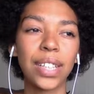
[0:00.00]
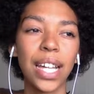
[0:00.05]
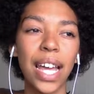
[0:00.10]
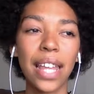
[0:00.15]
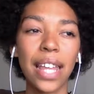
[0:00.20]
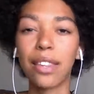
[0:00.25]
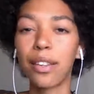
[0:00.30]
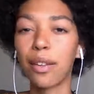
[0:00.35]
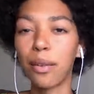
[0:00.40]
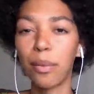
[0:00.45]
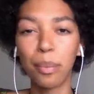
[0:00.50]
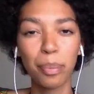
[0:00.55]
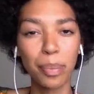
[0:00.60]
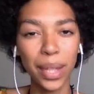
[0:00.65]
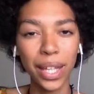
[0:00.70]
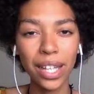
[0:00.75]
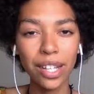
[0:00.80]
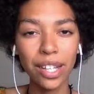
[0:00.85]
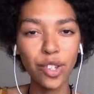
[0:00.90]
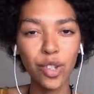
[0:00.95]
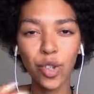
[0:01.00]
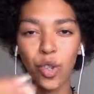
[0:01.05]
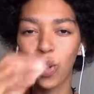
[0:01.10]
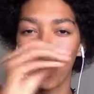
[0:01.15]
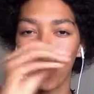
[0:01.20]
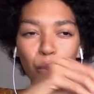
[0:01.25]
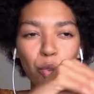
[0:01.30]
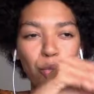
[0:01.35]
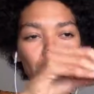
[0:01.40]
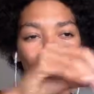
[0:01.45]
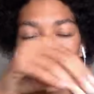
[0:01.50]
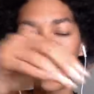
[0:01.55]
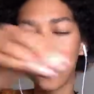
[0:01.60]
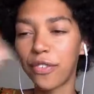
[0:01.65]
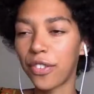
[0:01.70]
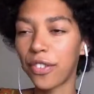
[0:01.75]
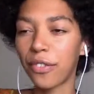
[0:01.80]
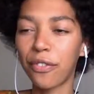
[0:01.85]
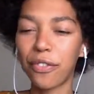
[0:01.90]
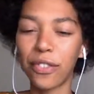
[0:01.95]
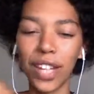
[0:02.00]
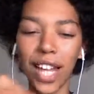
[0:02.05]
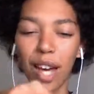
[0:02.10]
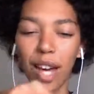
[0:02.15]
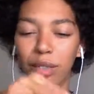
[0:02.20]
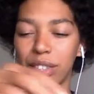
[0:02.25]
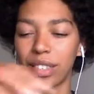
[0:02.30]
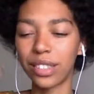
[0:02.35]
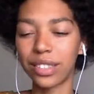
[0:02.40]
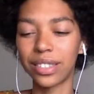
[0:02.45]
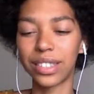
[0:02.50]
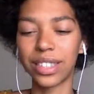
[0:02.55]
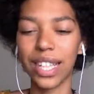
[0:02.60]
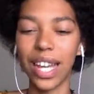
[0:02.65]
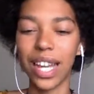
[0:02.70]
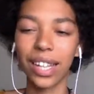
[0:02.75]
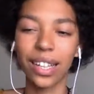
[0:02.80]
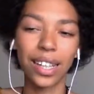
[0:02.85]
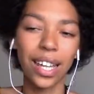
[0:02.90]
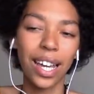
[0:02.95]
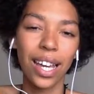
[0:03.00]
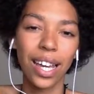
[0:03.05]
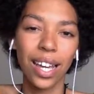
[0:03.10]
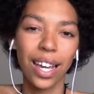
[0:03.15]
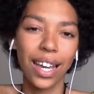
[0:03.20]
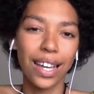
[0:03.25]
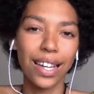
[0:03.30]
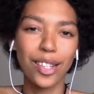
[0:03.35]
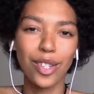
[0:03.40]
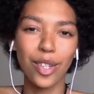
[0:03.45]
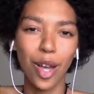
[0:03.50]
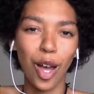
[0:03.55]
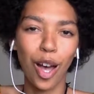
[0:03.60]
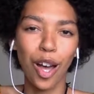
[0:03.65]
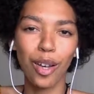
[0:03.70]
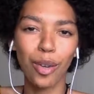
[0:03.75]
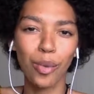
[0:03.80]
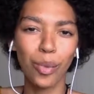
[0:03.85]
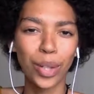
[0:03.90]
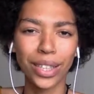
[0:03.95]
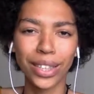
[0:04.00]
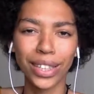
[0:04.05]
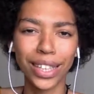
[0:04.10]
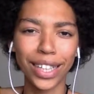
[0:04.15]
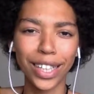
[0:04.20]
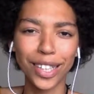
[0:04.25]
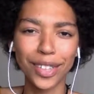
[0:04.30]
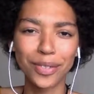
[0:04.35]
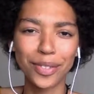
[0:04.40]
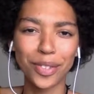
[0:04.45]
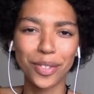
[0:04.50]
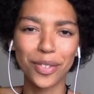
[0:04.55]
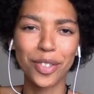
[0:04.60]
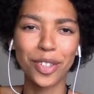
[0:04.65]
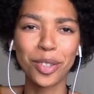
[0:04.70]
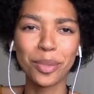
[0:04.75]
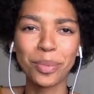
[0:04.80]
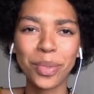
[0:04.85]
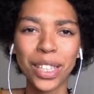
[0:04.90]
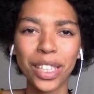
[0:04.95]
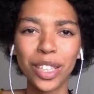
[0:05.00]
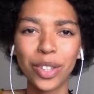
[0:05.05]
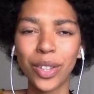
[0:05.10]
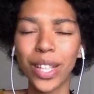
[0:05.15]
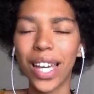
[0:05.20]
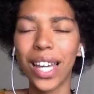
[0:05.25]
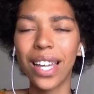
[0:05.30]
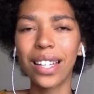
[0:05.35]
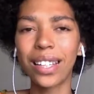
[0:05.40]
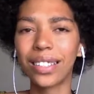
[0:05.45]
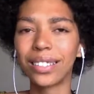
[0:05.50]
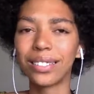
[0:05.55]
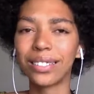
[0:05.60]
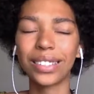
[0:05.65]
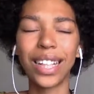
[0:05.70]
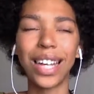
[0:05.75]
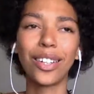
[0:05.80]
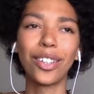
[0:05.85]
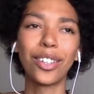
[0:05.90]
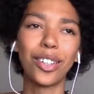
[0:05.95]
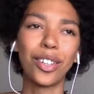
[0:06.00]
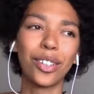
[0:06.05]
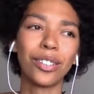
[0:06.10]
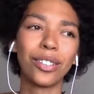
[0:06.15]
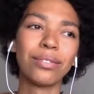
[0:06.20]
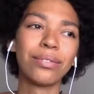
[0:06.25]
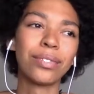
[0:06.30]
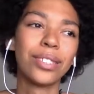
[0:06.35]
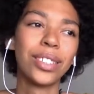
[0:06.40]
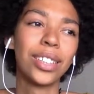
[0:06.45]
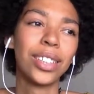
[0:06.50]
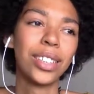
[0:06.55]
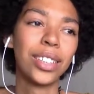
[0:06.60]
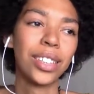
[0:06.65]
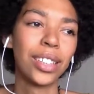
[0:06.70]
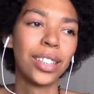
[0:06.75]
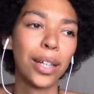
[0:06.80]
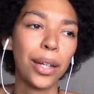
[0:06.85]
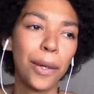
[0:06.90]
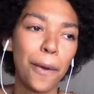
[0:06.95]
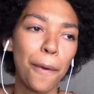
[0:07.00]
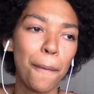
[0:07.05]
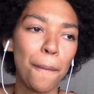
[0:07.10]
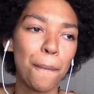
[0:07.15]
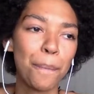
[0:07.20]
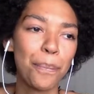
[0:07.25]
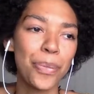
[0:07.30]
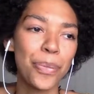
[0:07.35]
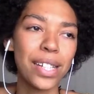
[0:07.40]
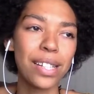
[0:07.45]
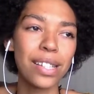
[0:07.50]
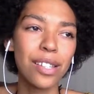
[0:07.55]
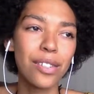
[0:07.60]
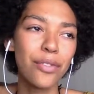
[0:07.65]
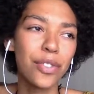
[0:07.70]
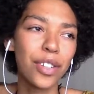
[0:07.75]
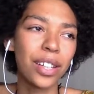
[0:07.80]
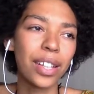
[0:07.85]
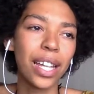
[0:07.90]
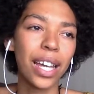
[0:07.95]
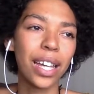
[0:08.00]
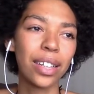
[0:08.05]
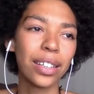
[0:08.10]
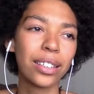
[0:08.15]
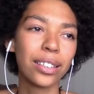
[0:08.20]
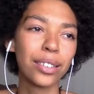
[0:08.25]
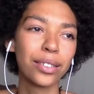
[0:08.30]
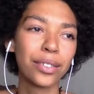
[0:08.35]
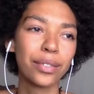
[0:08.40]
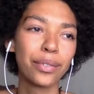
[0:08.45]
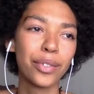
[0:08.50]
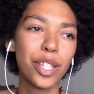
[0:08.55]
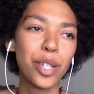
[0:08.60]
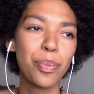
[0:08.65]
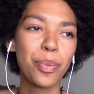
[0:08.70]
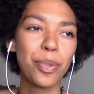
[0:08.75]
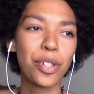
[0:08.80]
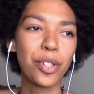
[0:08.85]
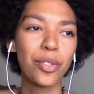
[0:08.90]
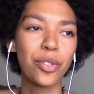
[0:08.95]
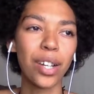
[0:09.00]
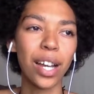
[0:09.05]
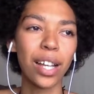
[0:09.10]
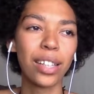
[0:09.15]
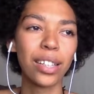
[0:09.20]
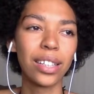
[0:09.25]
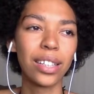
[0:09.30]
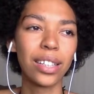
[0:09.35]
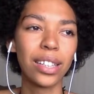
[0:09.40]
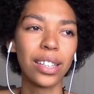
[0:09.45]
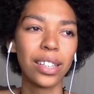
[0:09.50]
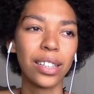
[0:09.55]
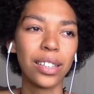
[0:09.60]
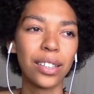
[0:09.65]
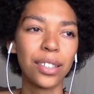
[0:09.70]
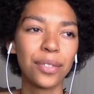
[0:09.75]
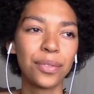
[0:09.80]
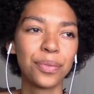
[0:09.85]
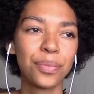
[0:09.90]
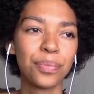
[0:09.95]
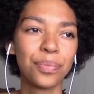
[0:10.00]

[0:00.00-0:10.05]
and the bees too go to different flowers. Like, it's all one love, you feel me? You can't, I don't know. I just feel like with spirituality,